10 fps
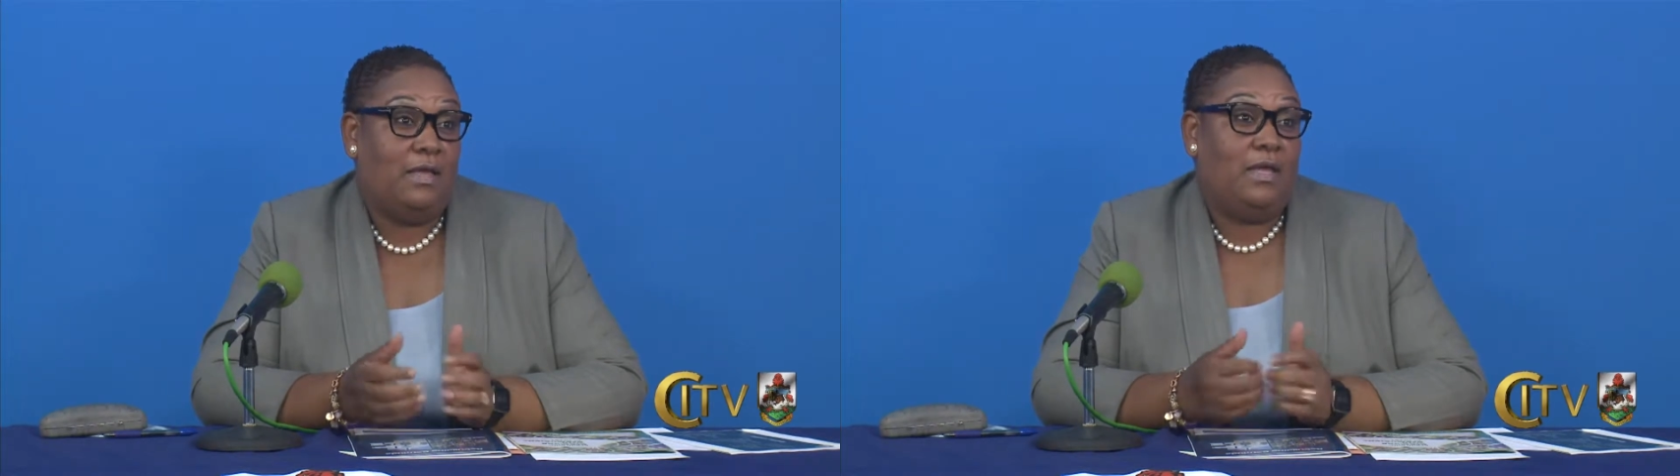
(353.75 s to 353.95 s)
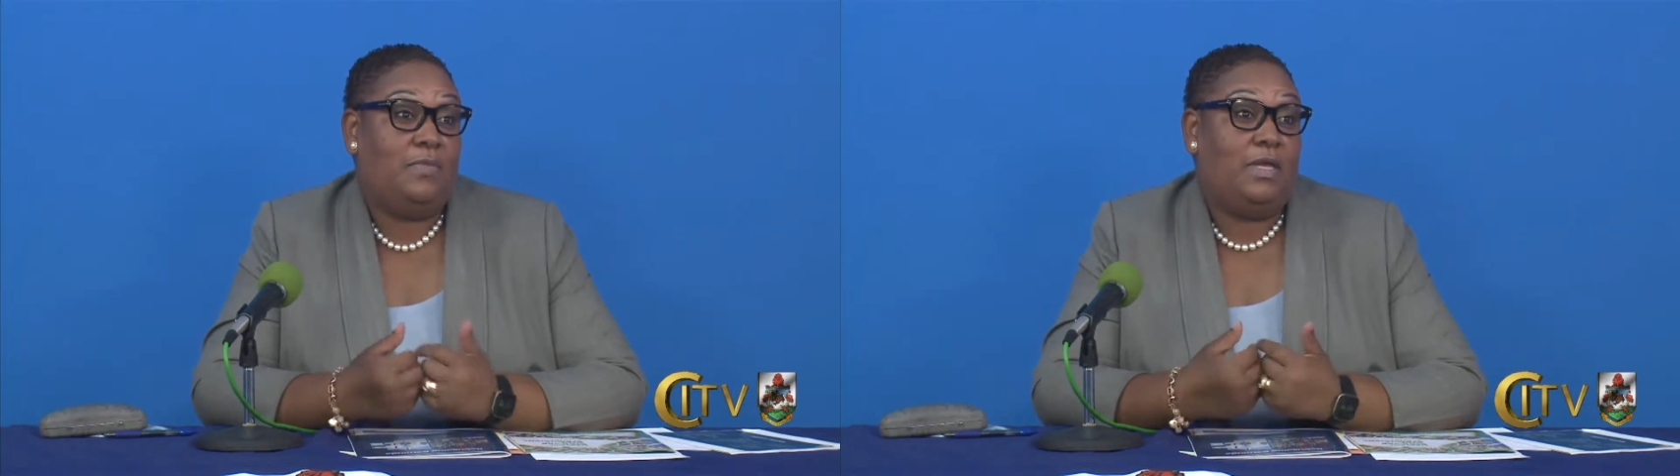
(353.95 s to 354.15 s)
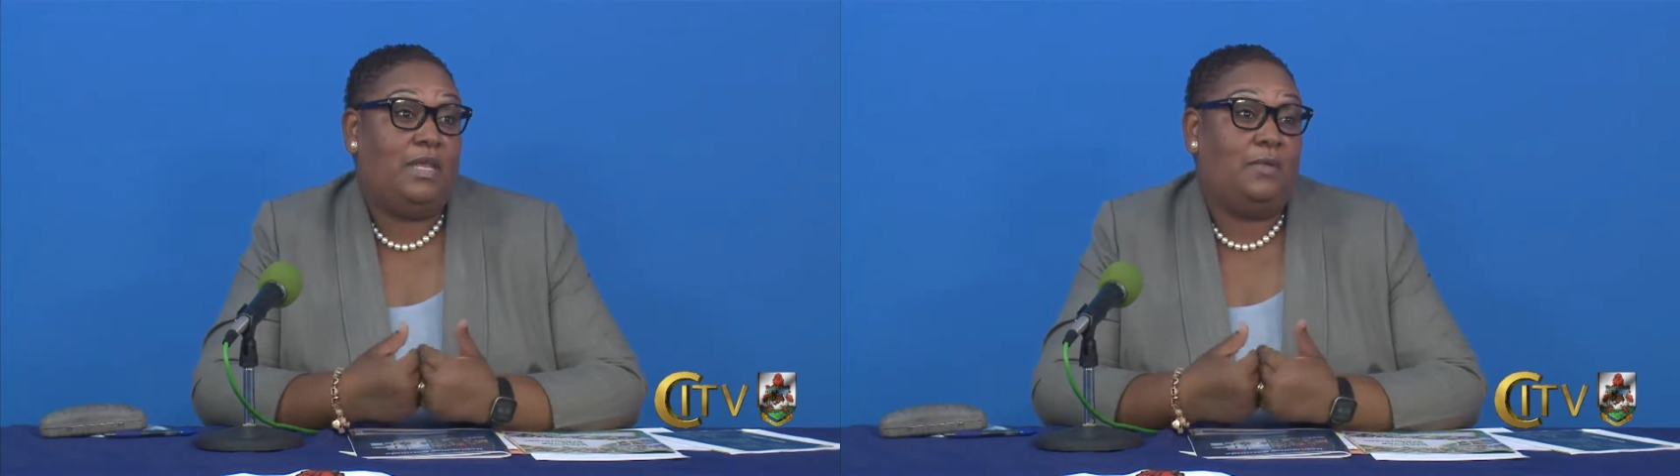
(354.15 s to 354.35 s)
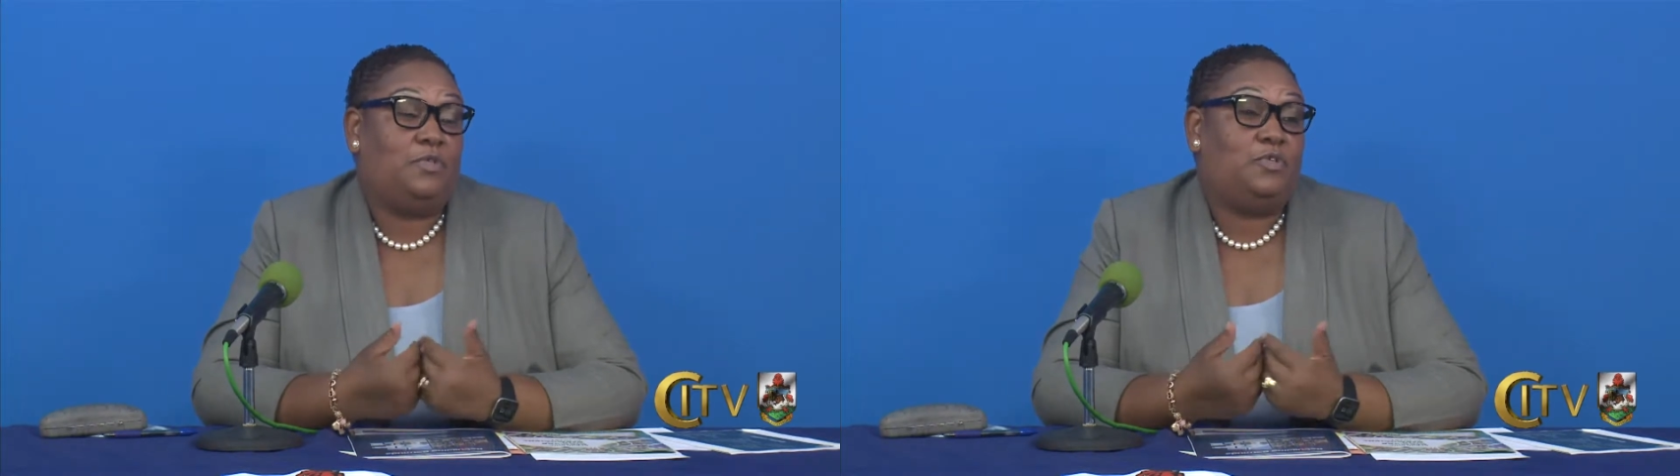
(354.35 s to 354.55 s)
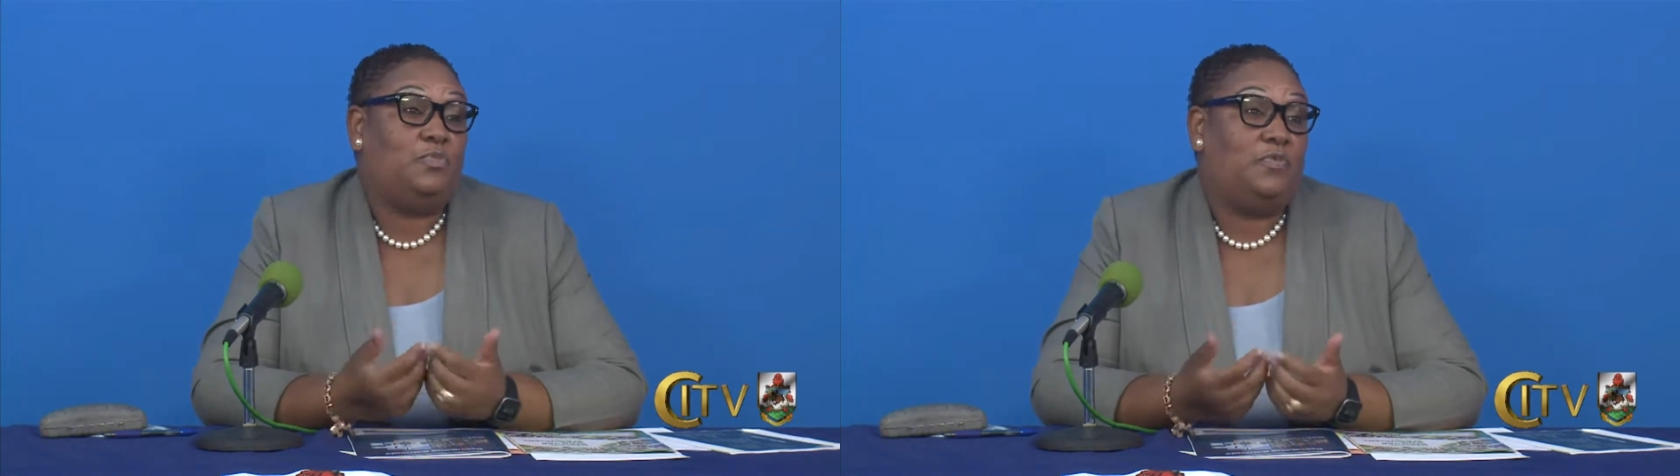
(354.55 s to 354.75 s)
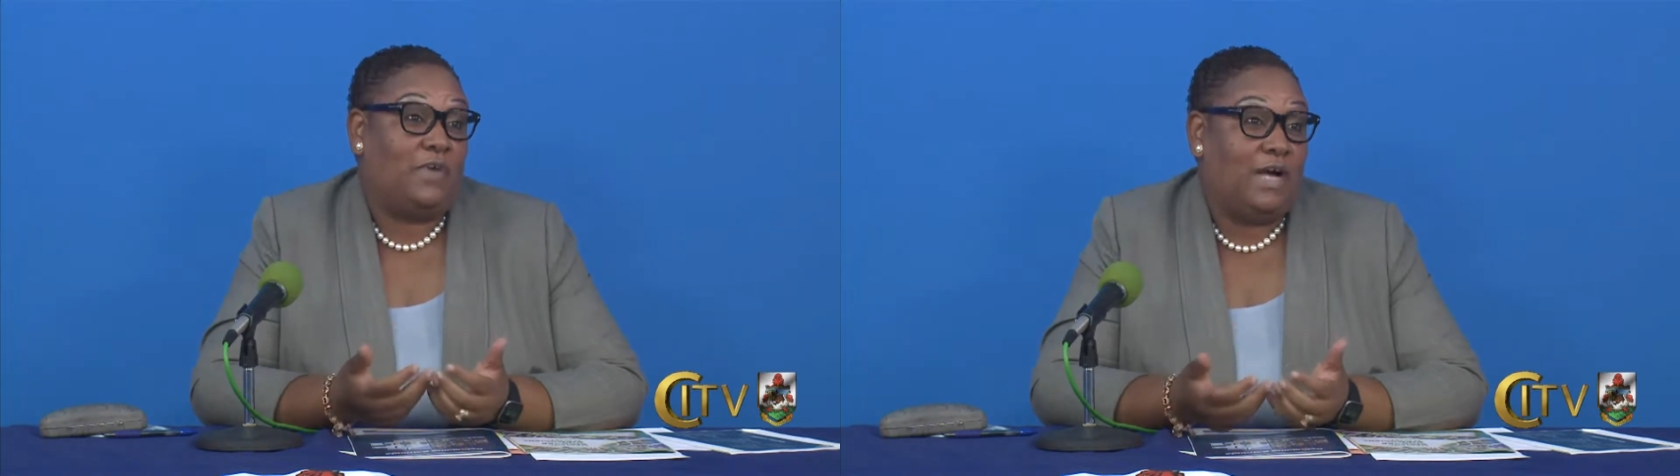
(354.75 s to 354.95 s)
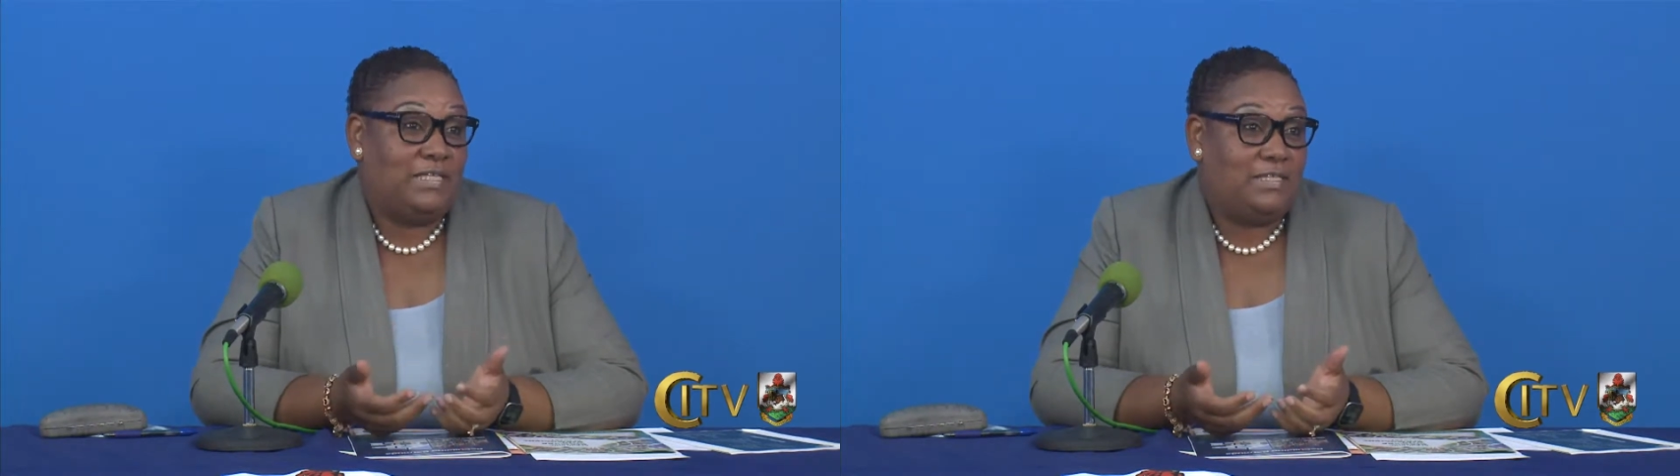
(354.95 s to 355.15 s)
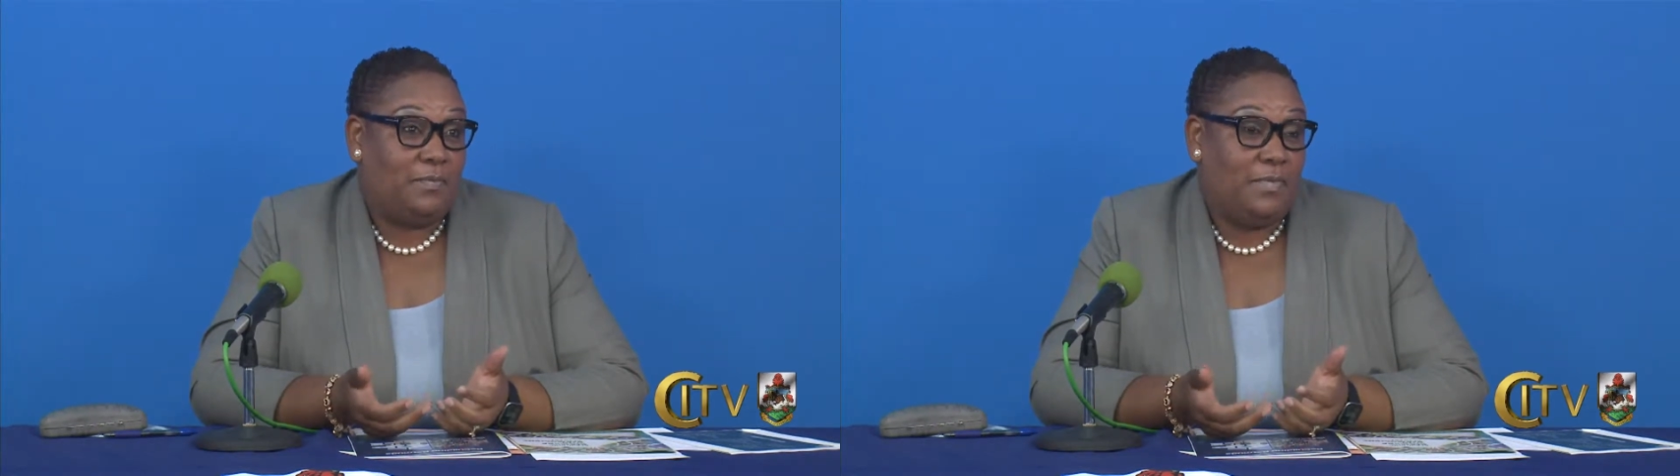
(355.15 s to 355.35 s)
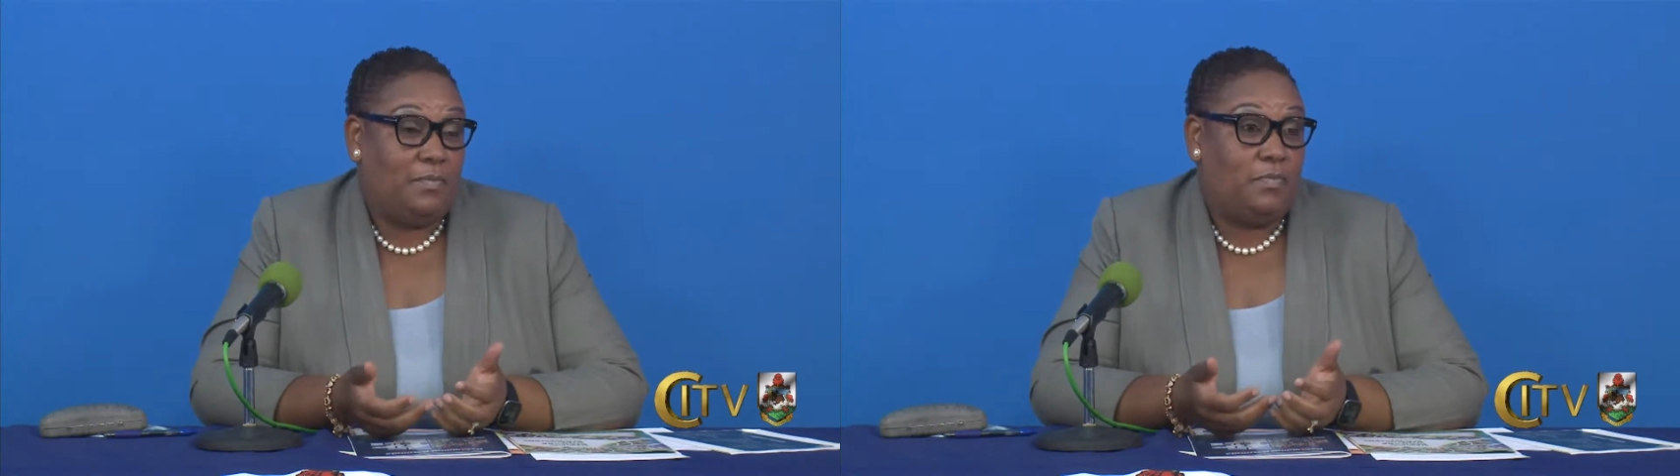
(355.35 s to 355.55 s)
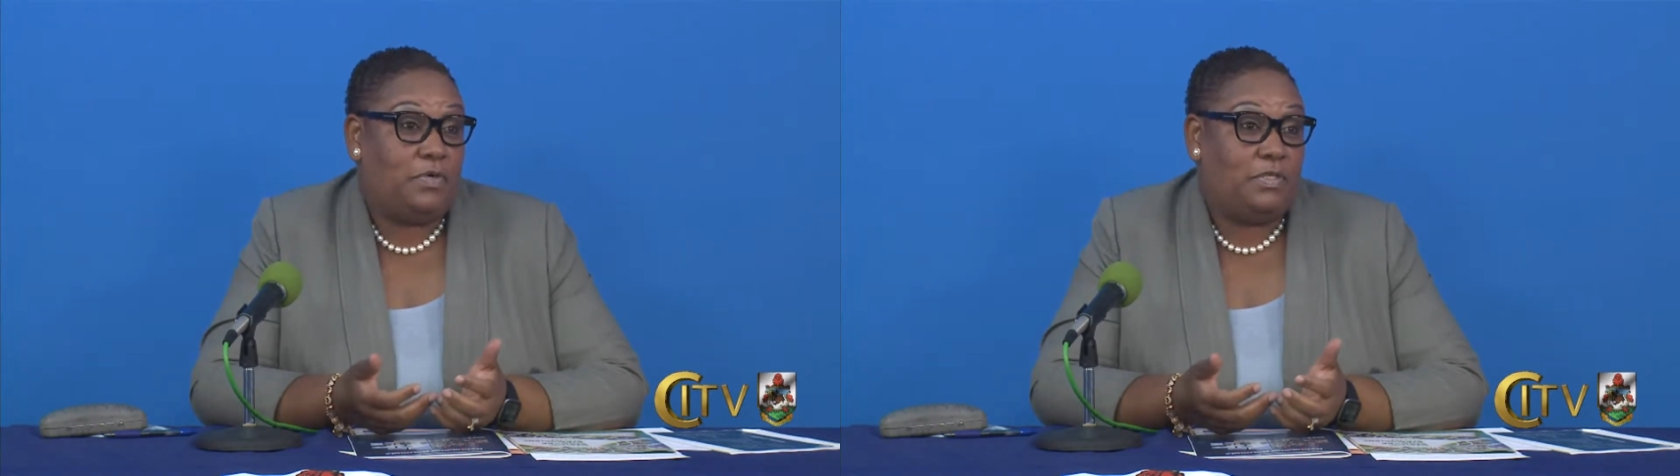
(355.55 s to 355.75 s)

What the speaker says: being able to provide some input